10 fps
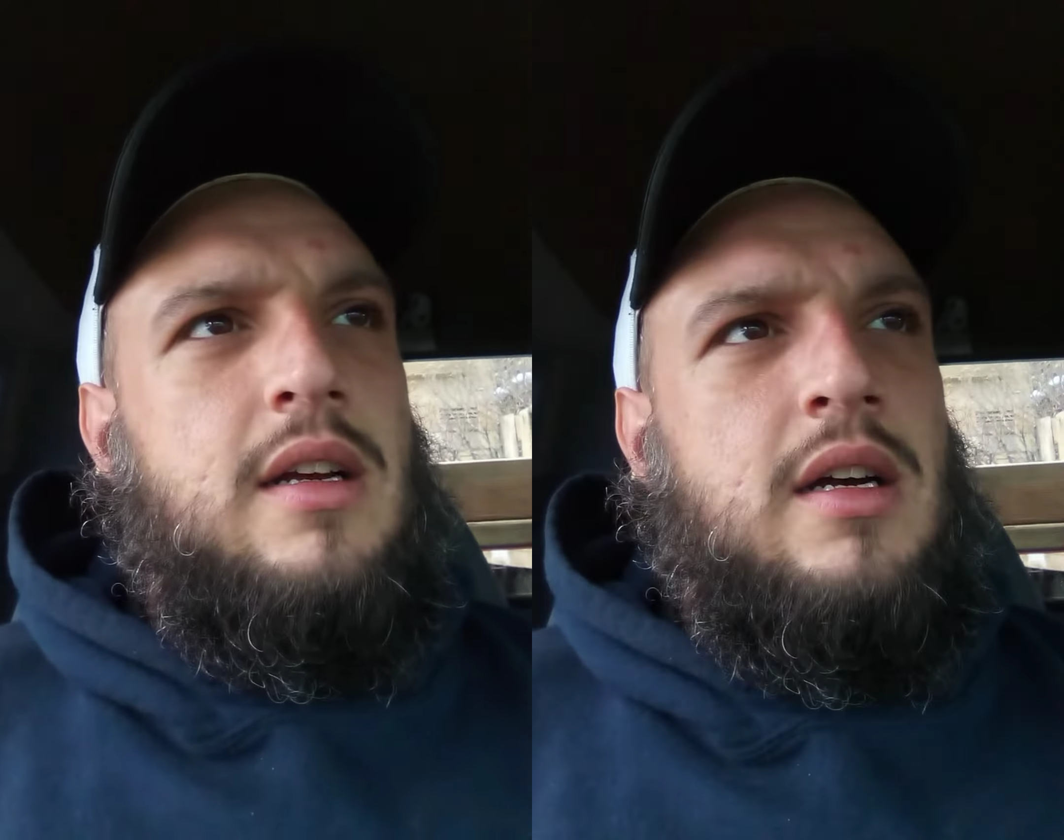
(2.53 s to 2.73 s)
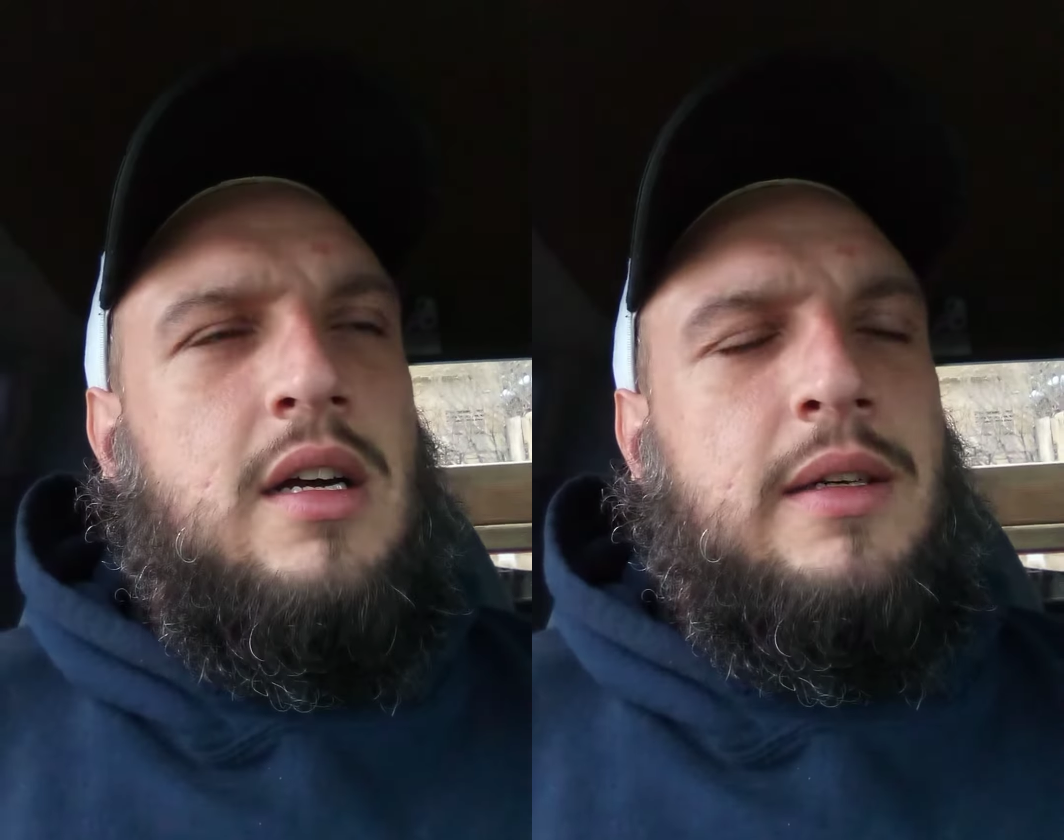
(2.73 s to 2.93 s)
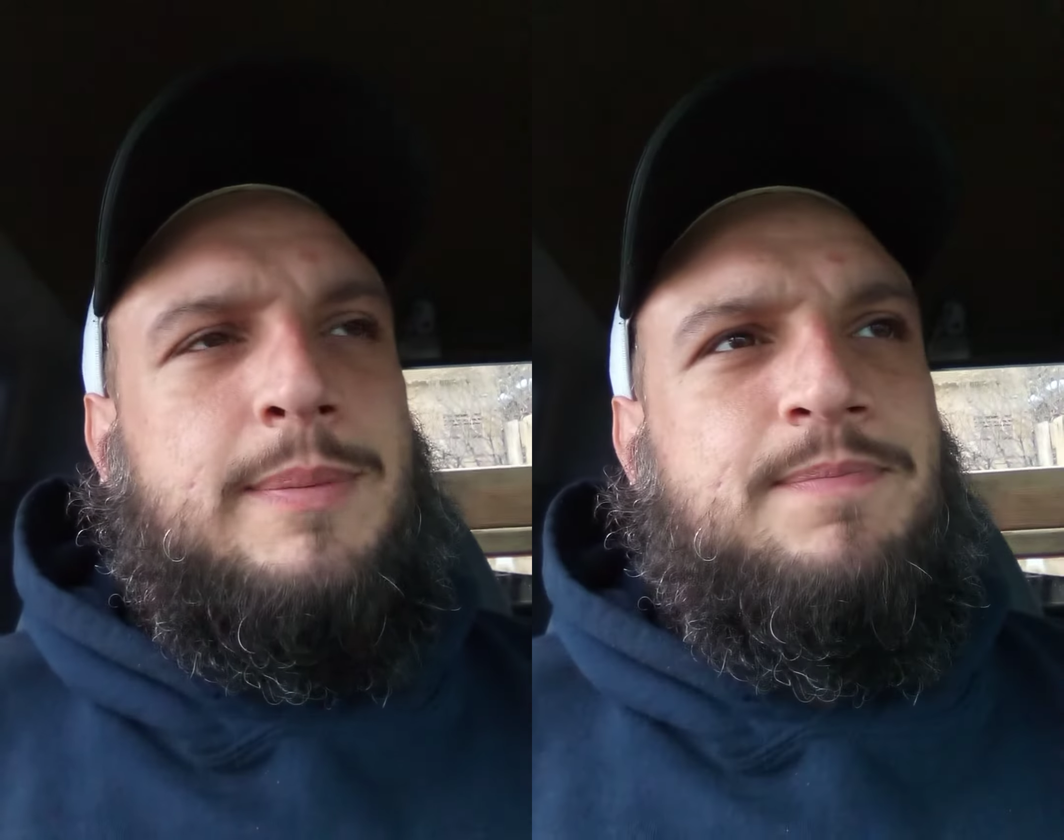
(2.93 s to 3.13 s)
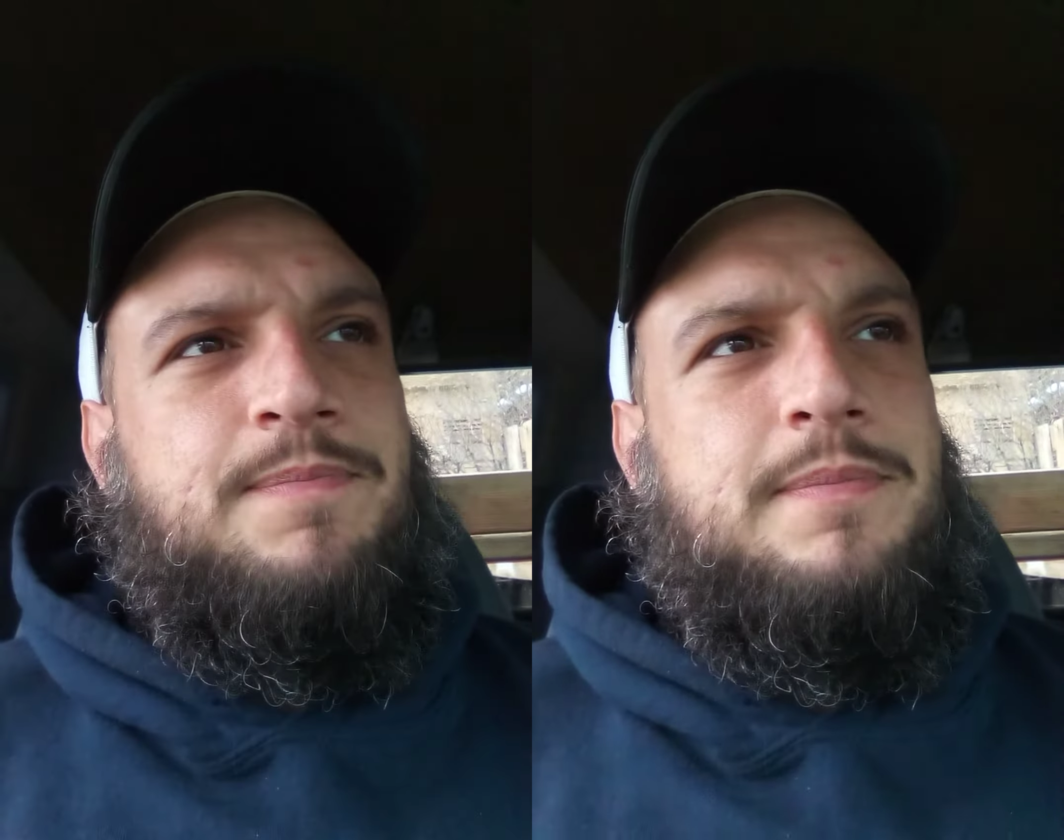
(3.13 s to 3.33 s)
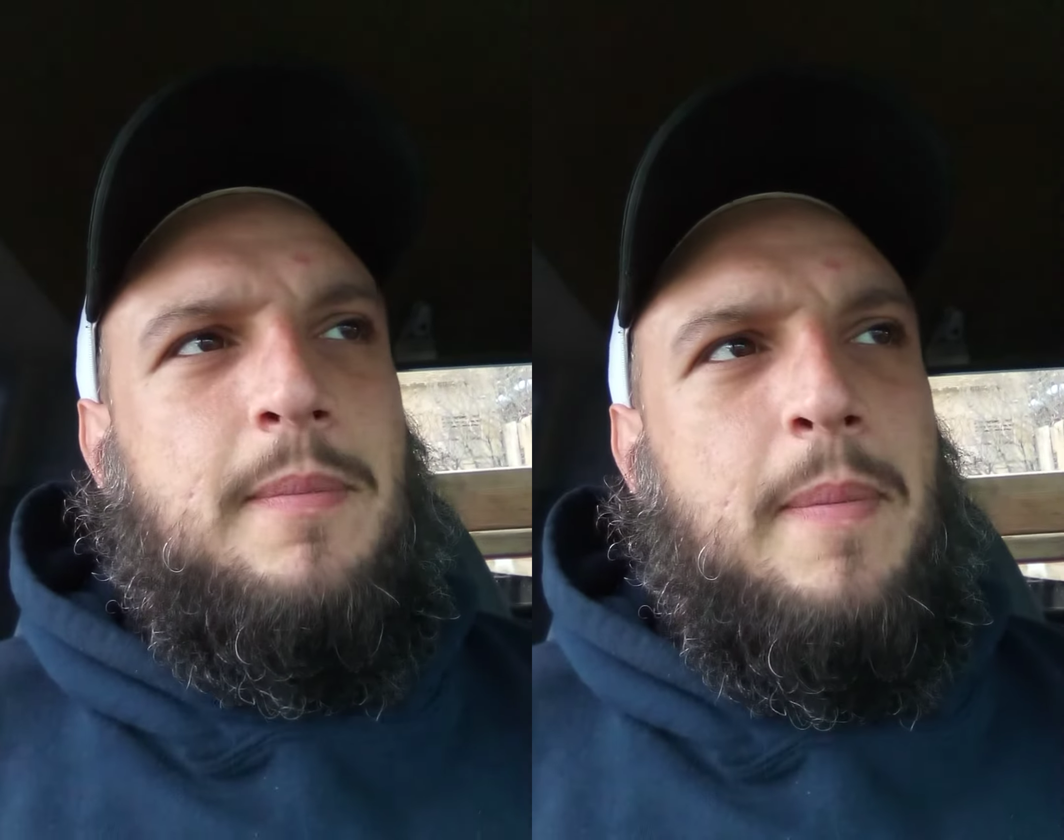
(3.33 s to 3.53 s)
Um,
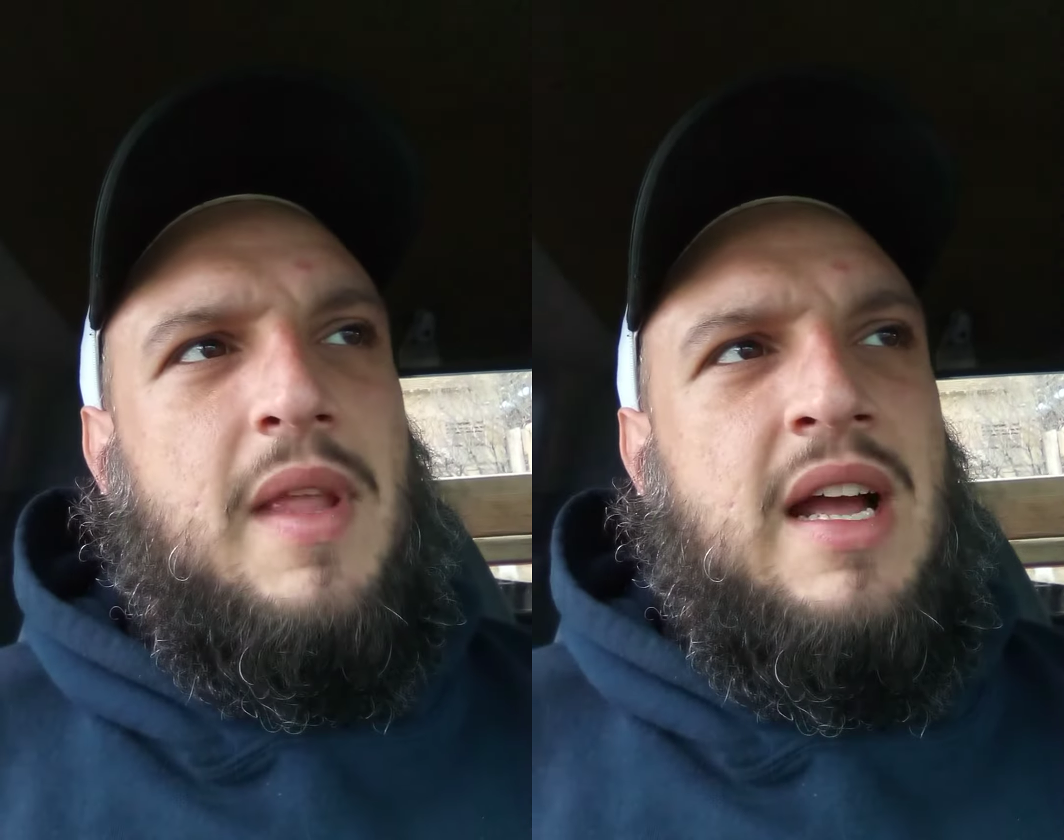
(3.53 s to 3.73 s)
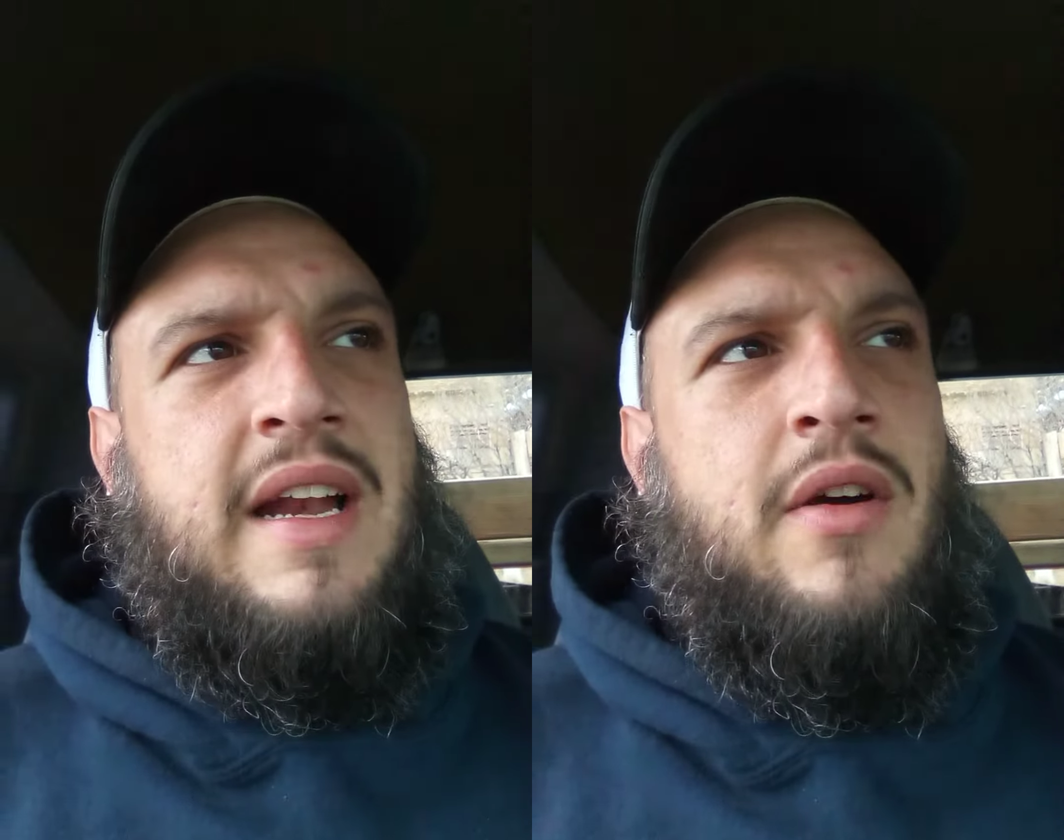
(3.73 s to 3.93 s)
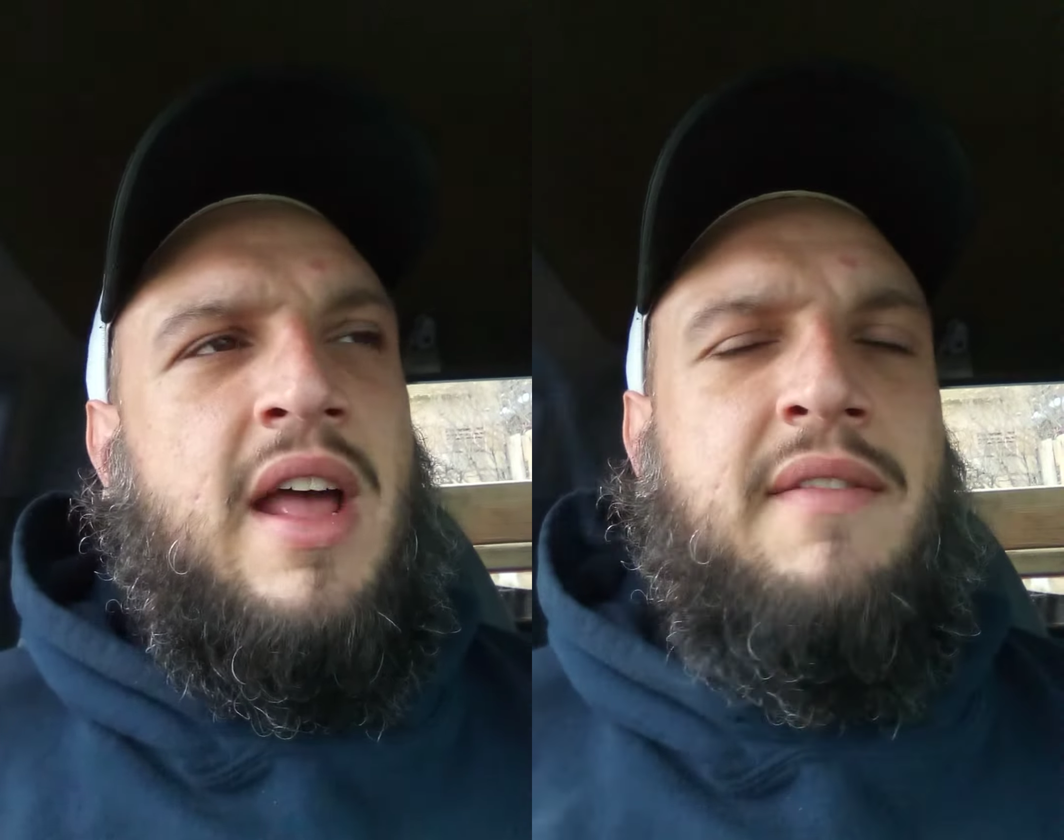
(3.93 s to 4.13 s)
I know I